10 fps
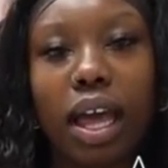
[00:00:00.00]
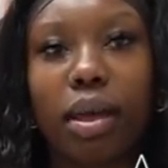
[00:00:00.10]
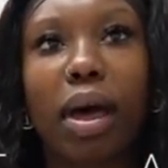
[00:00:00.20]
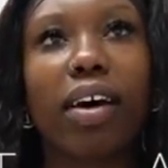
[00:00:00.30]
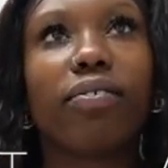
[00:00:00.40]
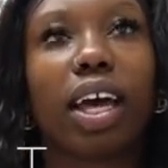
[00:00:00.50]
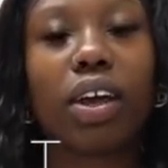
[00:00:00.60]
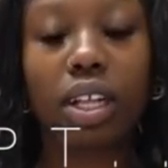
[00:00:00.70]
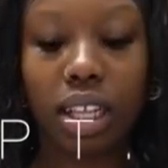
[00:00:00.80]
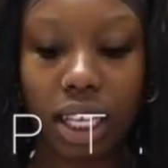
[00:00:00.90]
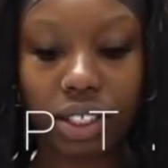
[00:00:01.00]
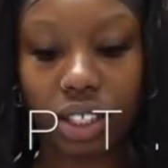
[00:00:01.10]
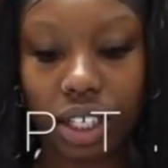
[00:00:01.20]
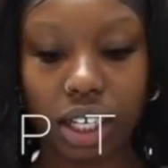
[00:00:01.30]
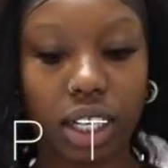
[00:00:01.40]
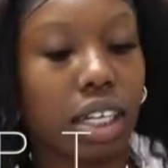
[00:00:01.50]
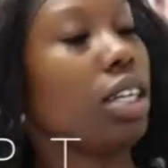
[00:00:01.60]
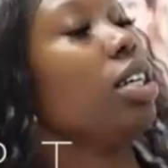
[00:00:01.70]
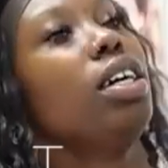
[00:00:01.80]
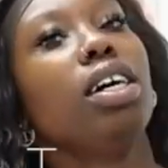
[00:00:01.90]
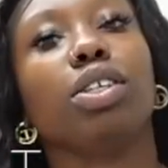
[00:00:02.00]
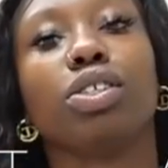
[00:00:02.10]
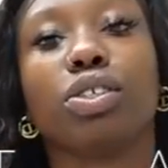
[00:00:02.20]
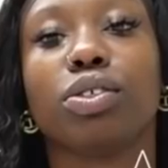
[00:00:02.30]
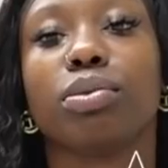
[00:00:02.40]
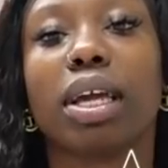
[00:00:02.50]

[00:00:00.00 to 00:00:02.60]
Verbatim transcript: I'm at Viola Laser to do